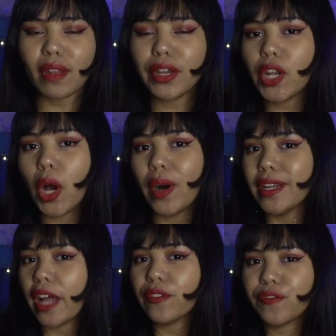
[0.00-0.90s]

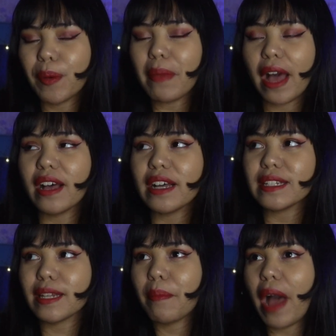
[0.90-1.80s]

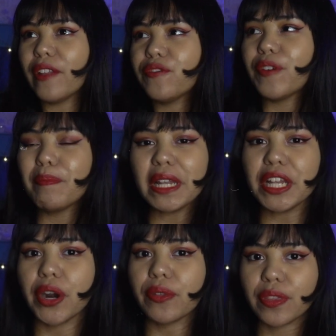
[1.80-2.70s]
some
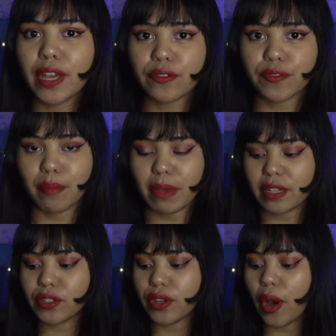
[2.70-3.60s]
unfamiliar thing for
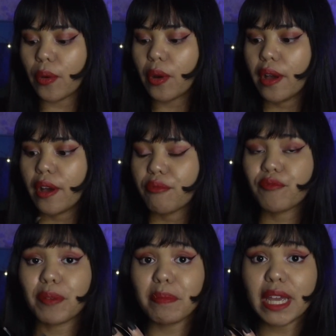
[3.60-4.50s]
me. So
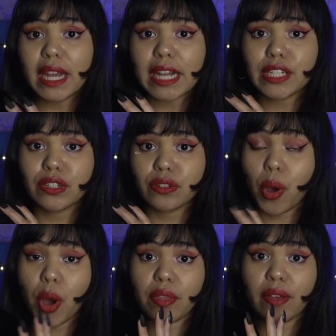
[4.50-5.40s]
for me, it's
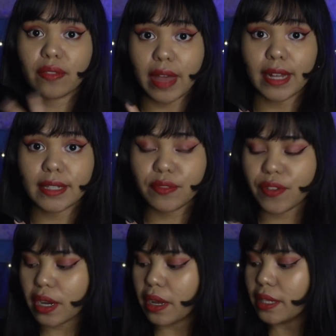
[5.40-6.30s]
not that
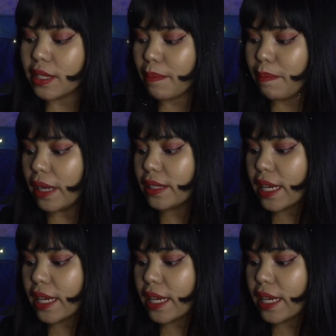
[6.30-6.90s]
difficult. But